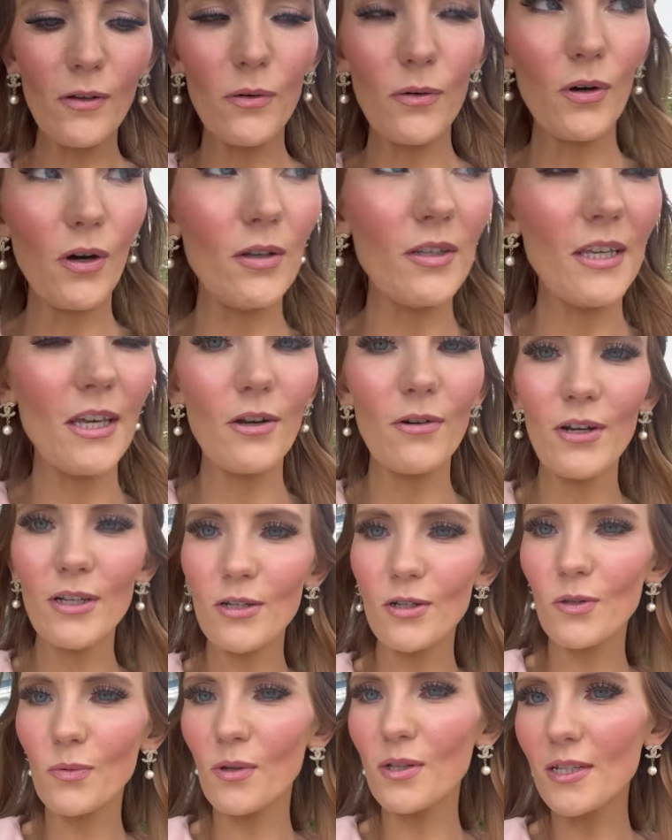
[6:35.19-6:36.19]
content
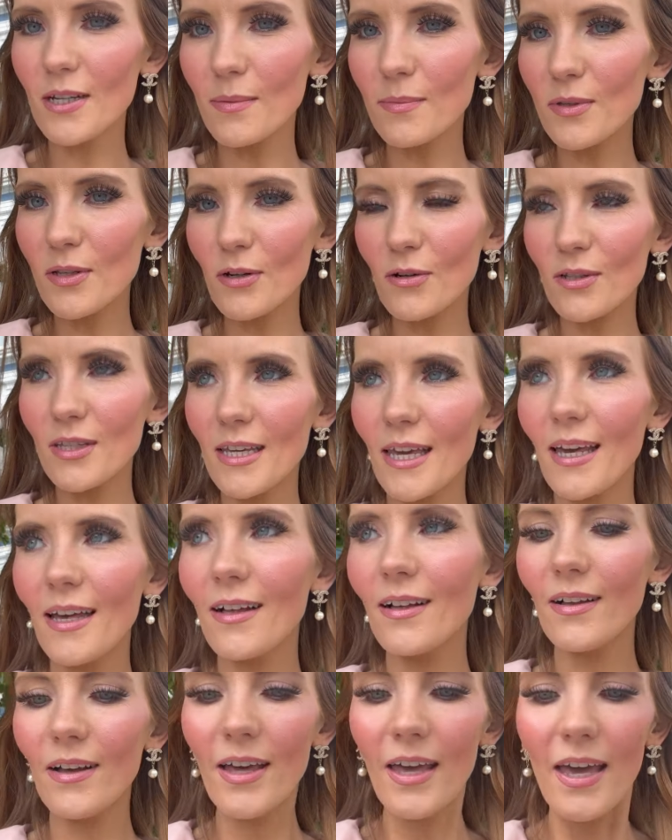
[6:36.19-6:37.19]
creators who want to come to Notting
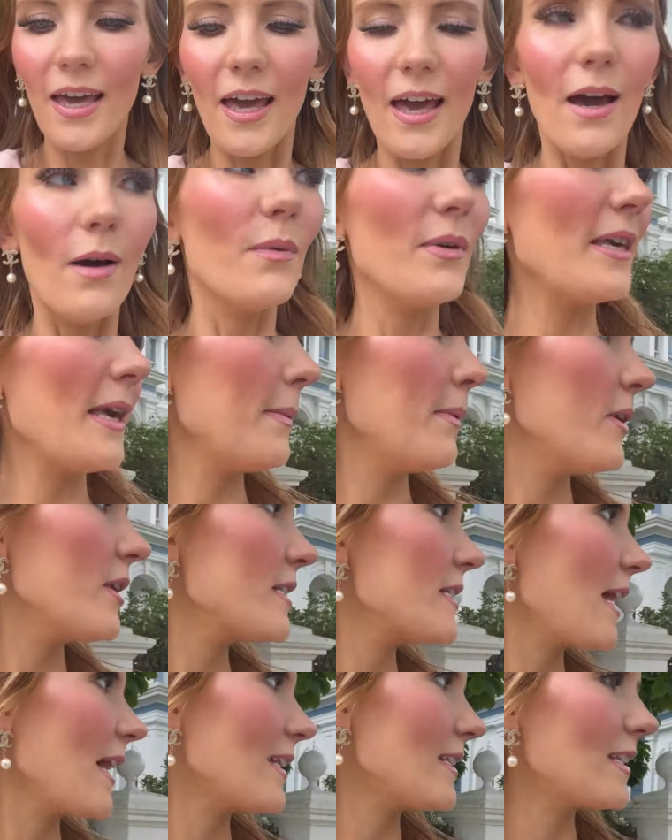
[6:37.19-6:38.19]
Hill, we came in on a
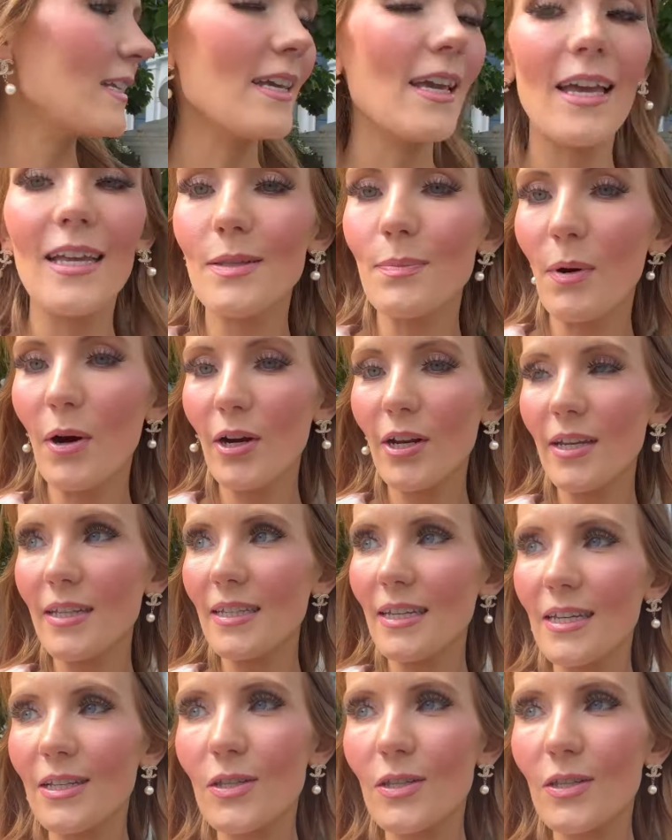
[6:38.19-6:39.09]
Saturday, it's market day.